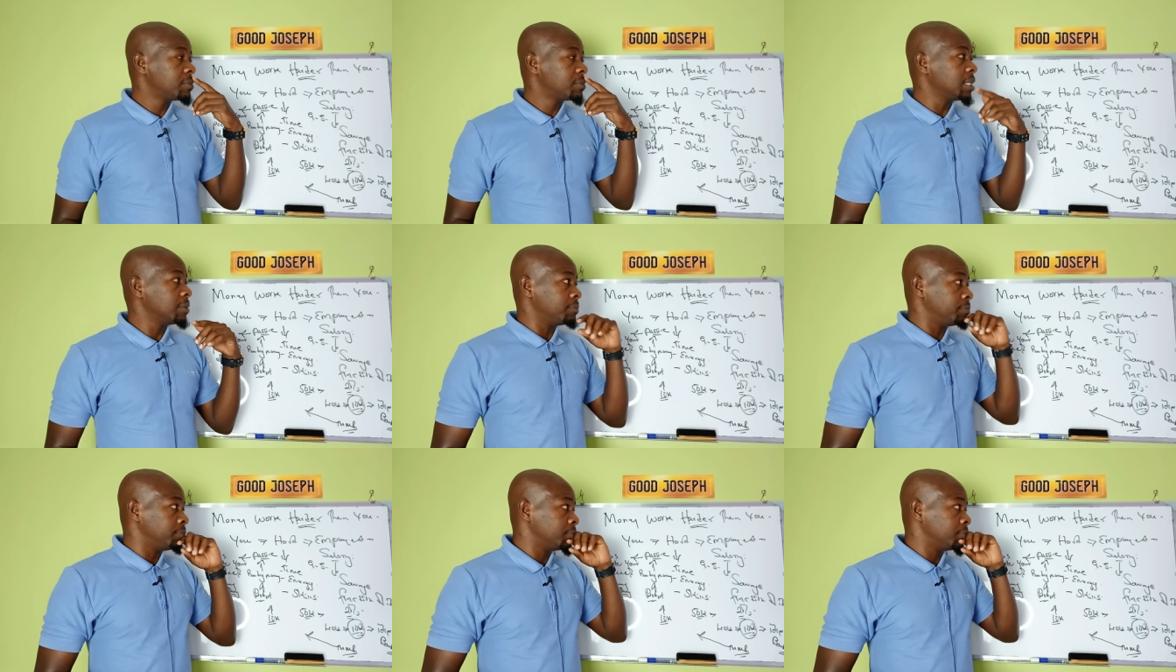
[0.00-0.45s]

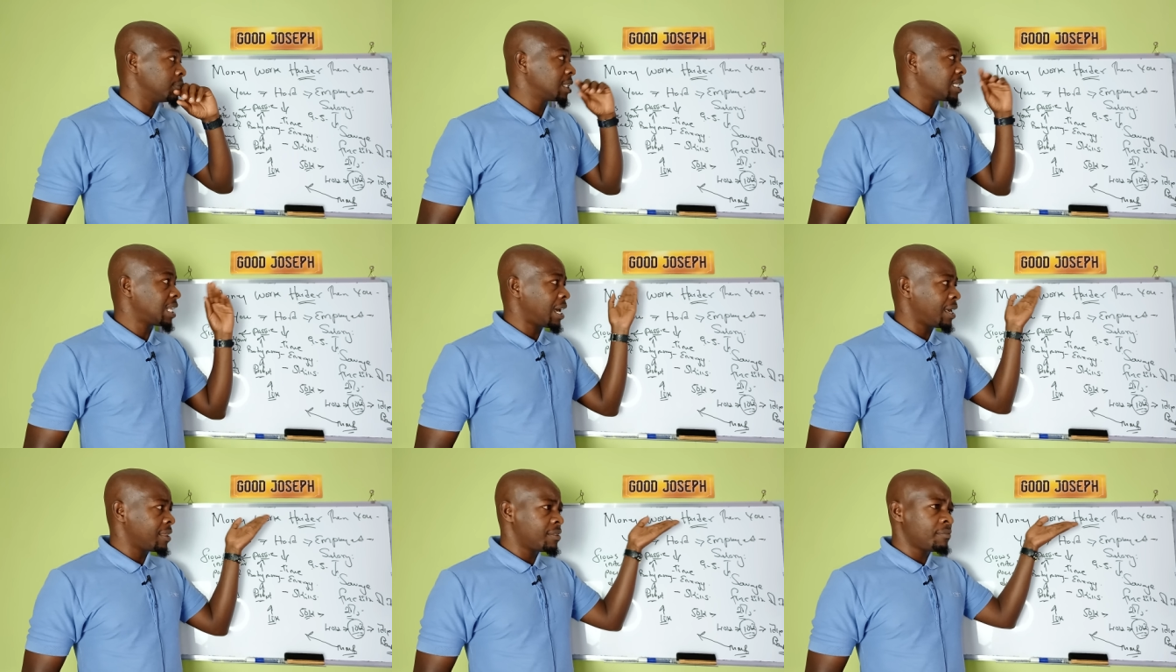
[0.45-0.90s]
See,
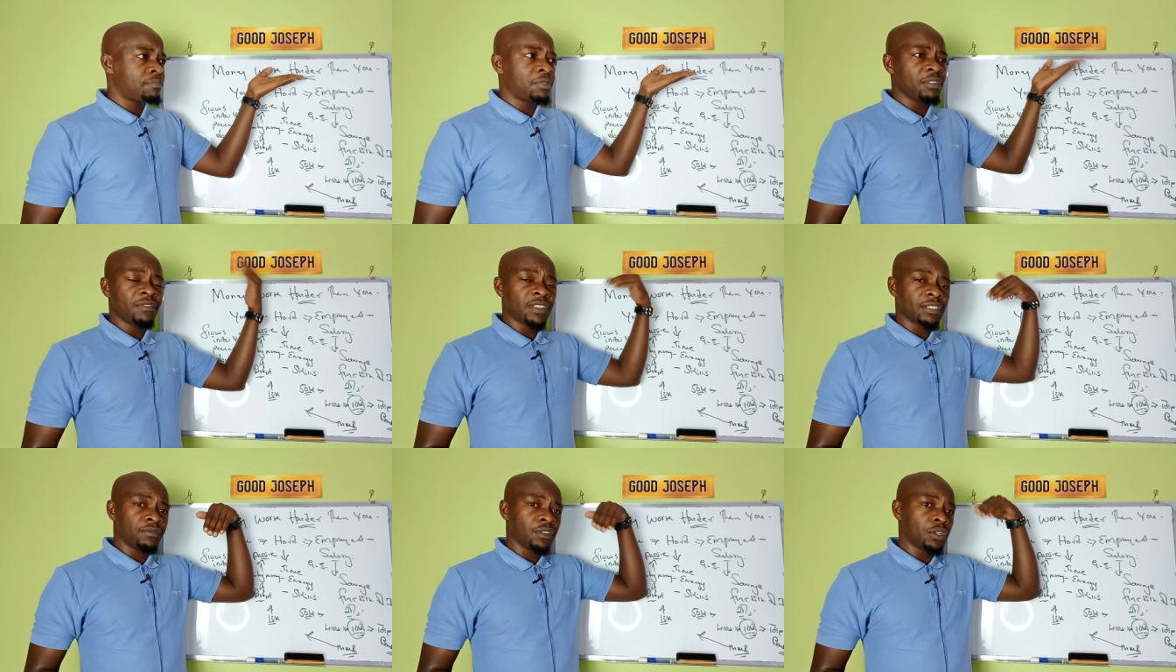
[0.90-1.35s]
the
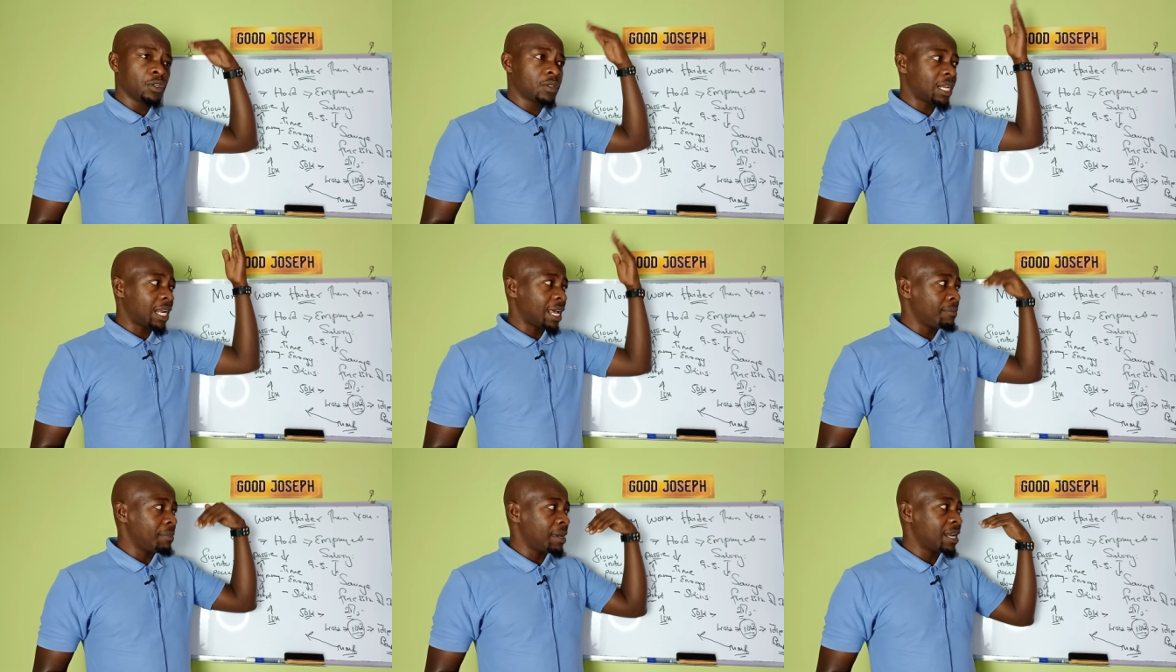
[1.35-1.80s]
previous video
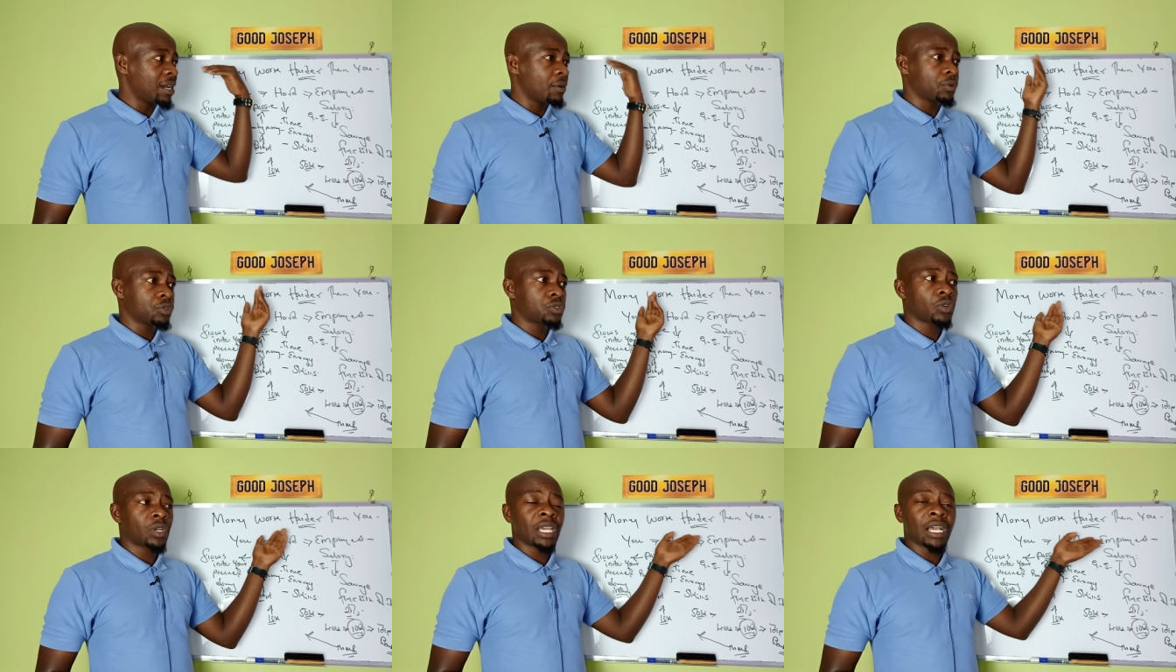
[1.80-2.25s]
that I made, I
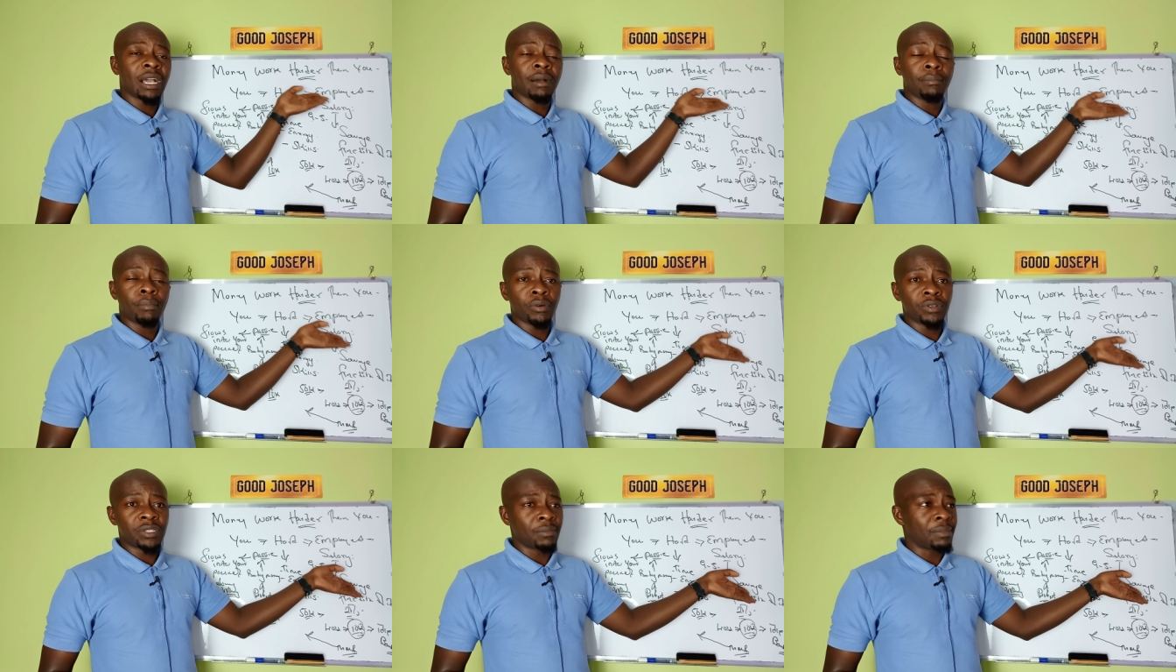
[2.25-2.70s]
was talking
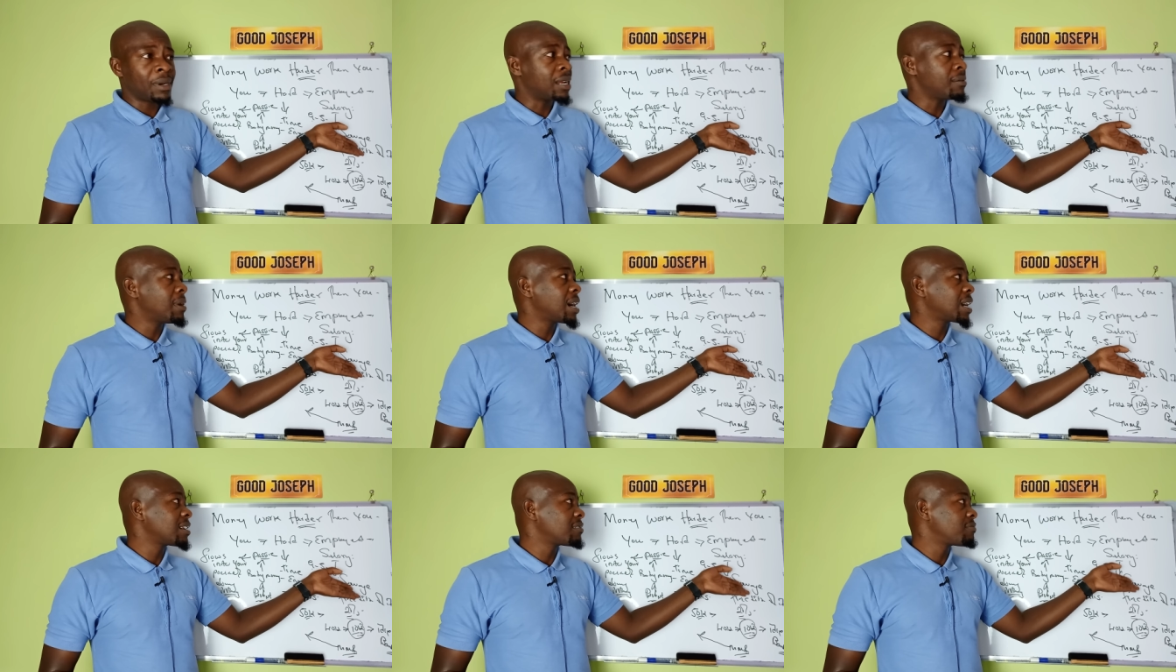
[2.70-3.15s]
about a money
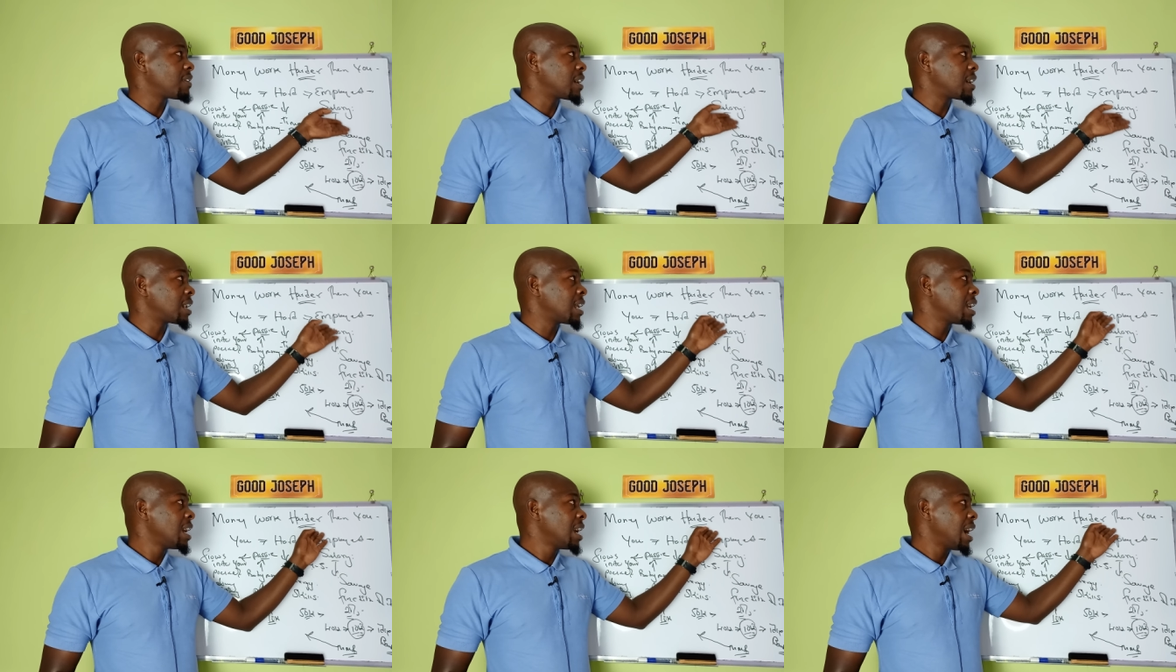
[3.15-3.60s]
market
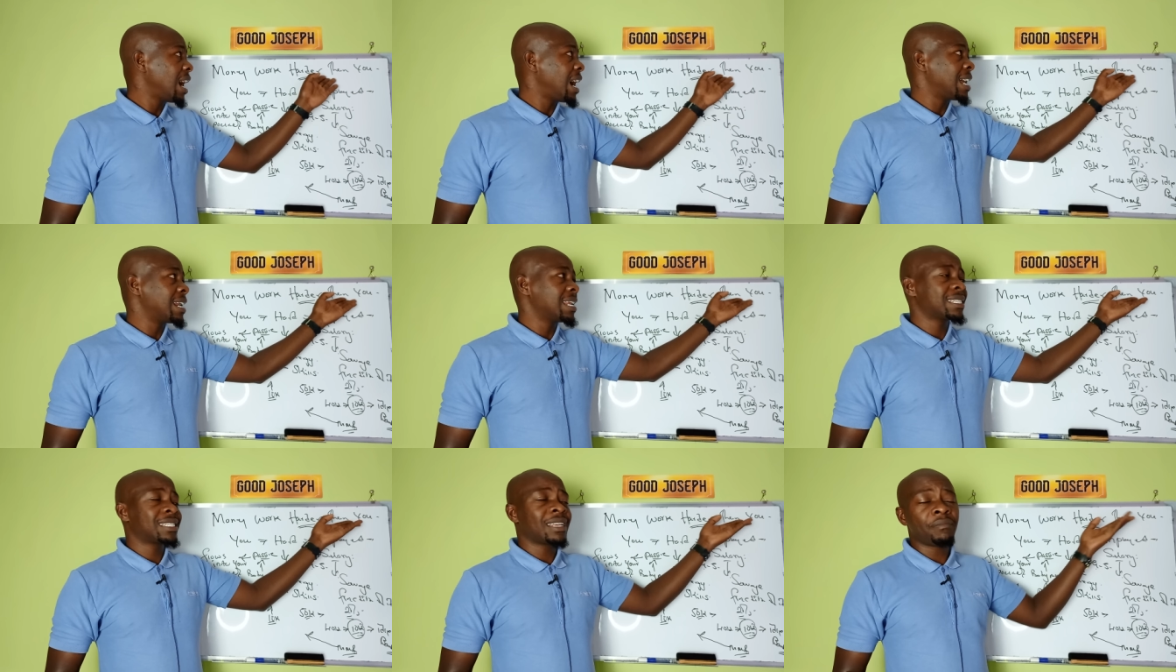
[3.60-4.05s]
fund
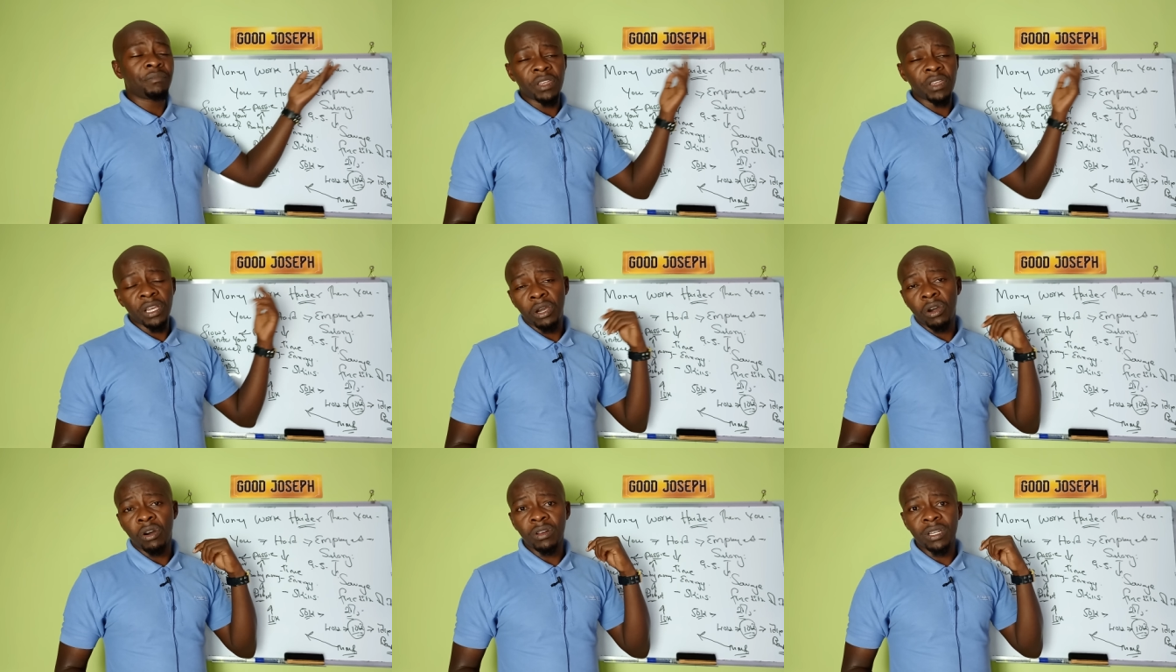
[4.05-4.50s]
under
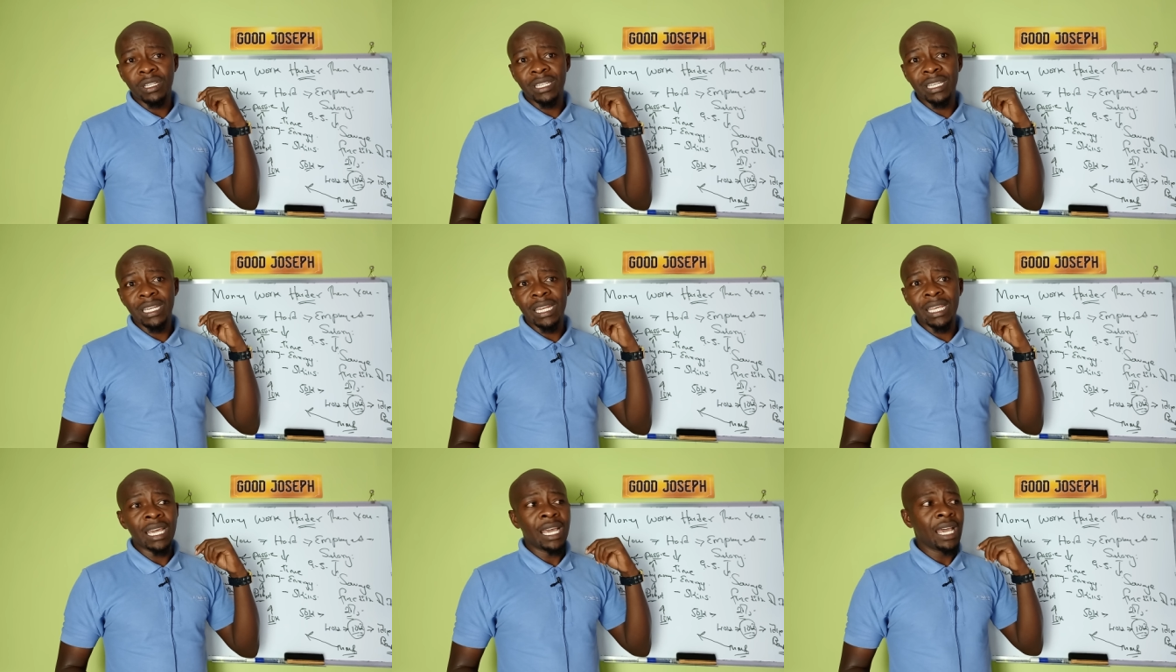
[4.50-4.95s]
something called
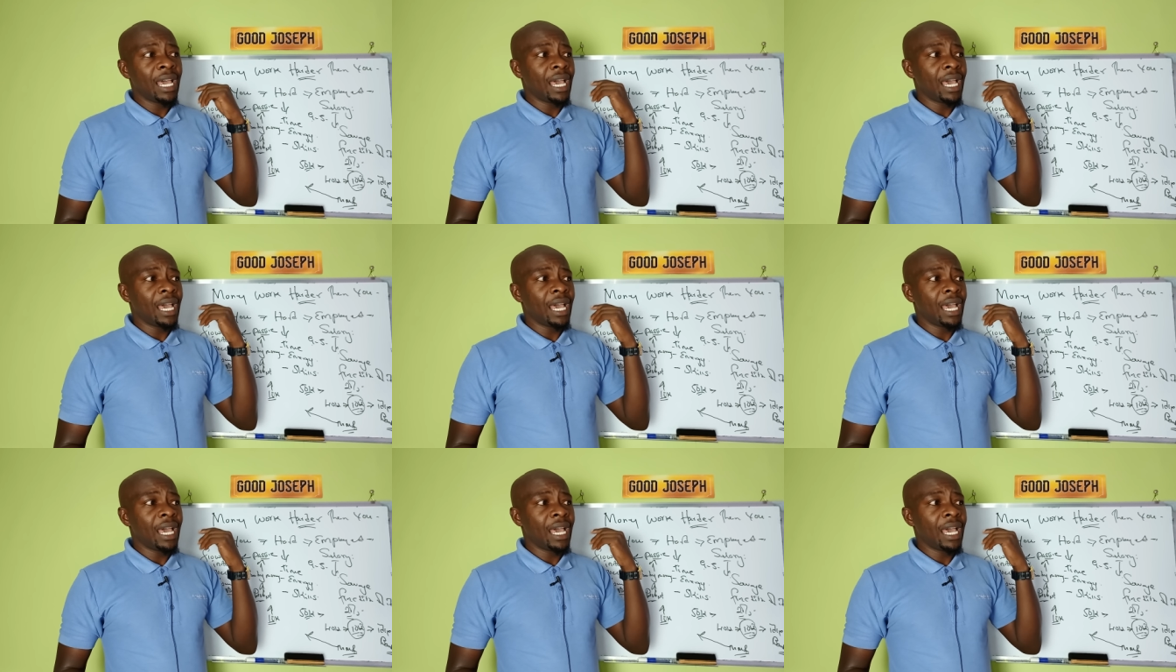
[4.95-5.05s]
ZD.